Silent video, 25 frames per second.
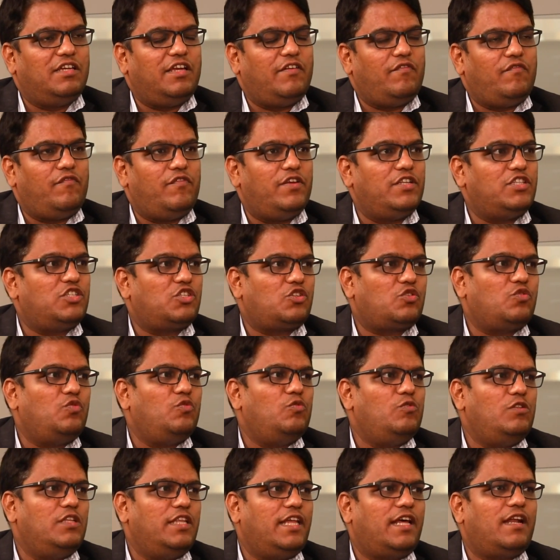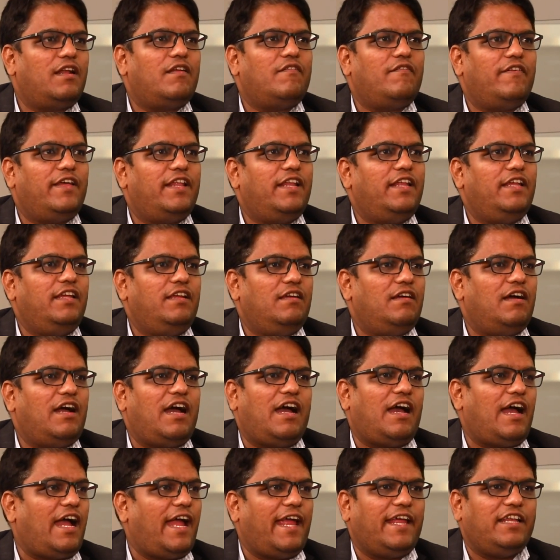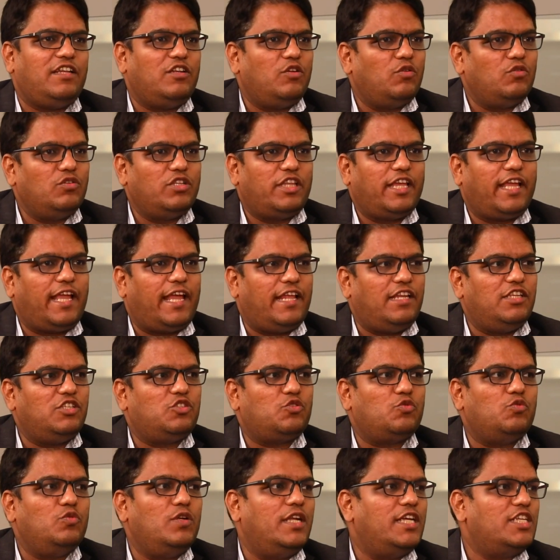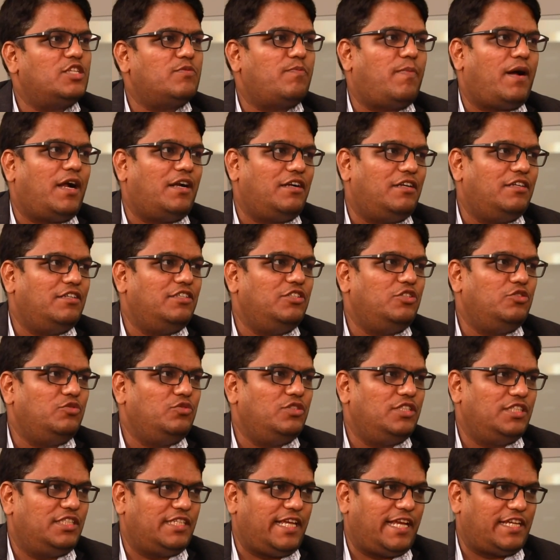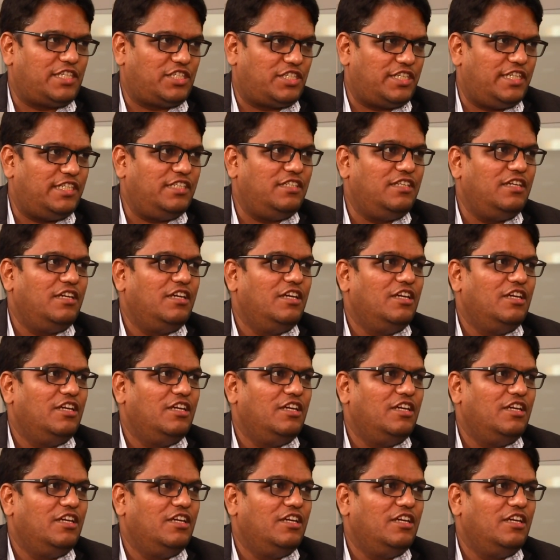with school there are very, I don't think any school has partnered to this extent.